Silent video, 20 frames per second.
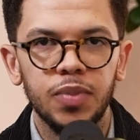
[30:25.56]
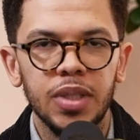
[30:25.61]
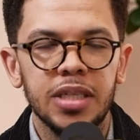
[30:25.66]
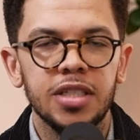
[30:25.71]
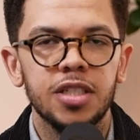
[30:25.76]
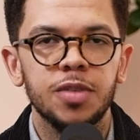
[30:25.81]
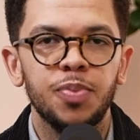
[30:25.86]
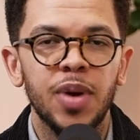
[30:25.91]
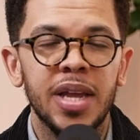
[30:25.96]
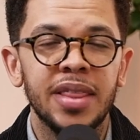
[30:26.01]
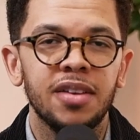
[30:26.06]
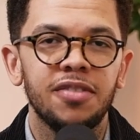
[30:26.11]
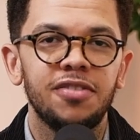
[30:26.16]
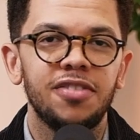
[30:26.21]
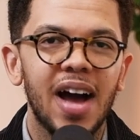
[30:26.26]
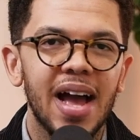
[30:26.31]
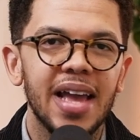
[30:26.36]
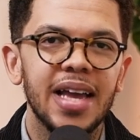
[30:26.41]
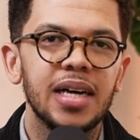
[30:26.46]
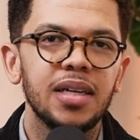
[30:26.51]
Spread the
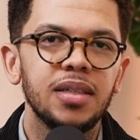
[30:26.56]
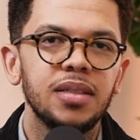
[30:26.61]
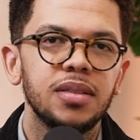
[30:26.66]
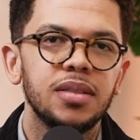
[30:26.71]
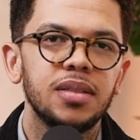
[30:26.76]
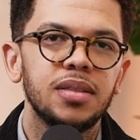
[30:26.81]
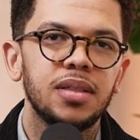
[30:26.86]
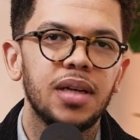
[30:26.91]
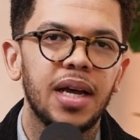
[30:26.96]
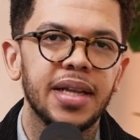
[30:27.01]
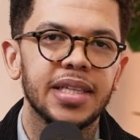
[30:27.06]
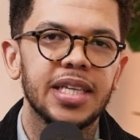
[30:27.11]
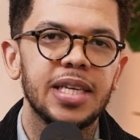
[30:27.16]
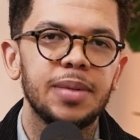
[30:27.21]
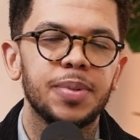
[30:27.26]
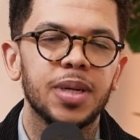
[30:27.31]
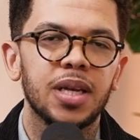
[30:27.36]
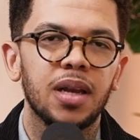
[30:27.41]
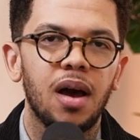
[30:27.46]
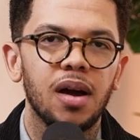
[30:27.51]
fire and keep
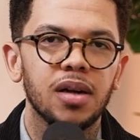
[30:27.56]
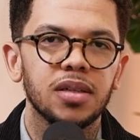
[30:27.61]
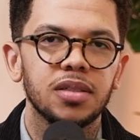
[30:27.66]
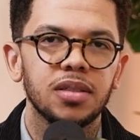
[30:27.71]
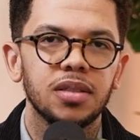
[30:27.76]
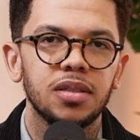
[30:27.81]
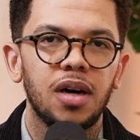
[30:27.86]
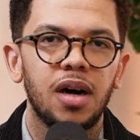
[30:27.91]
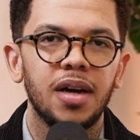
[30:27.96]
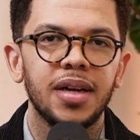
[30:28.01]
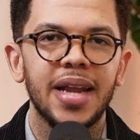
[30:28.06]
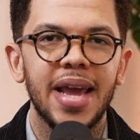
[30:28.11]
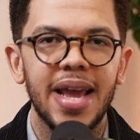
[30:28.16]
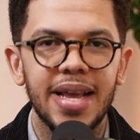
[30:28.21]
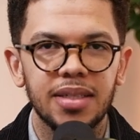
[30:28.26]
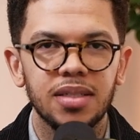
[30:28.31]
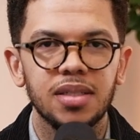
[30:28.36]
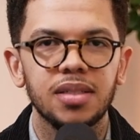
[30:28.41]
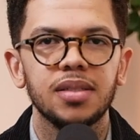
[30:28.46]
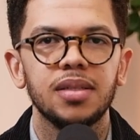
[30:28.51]
it locked on
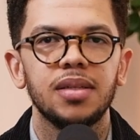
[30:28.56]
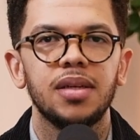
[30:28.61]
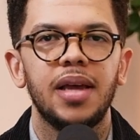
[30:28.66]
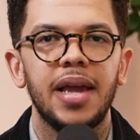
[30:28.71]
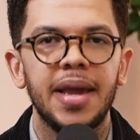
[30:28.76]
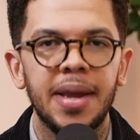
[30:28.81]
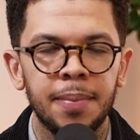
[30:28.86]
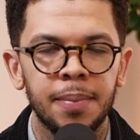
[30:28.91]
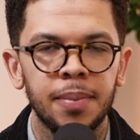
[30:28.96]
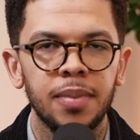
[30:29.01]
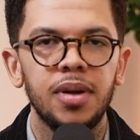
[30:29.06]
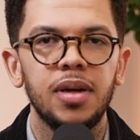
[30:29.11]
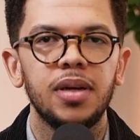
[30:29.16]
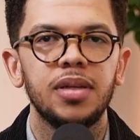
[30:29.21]
SMWX.